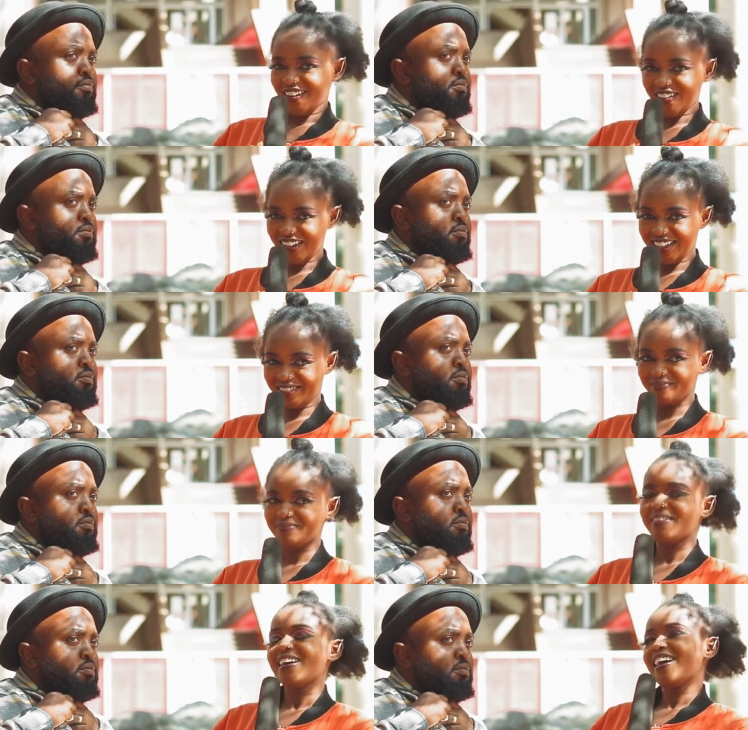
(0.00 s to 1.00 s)
Speaker 1: Okay.
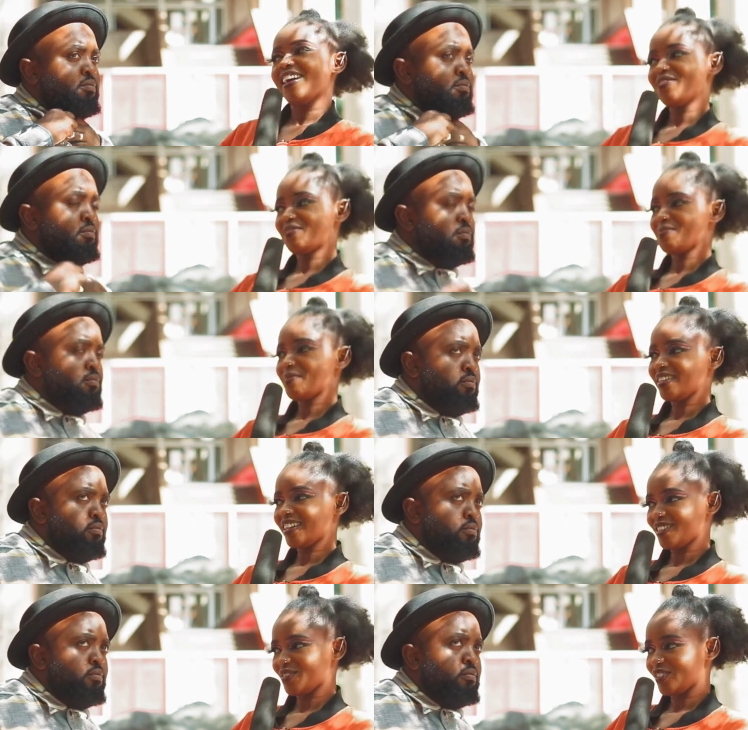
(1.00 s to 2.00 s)
Every month
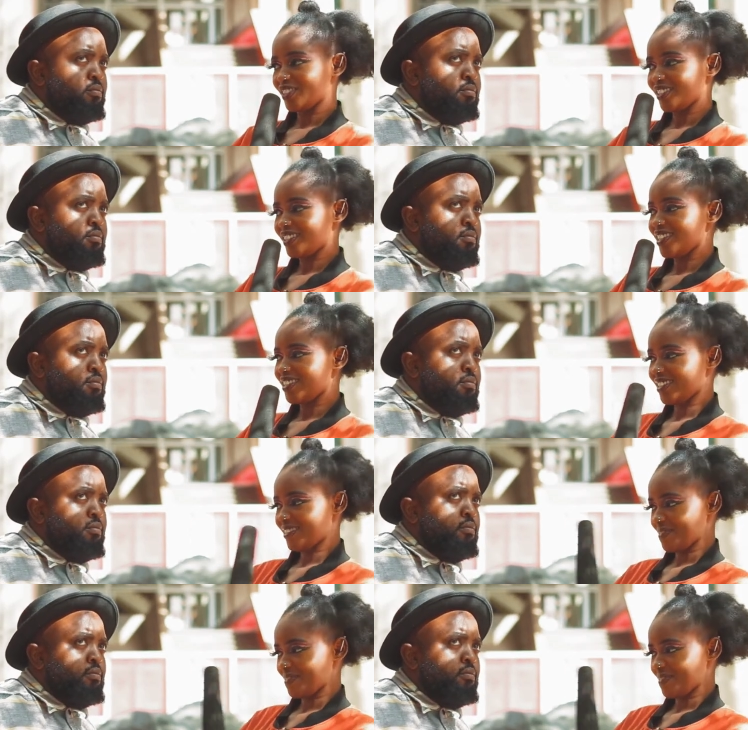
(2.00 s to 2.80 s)
has 28 days.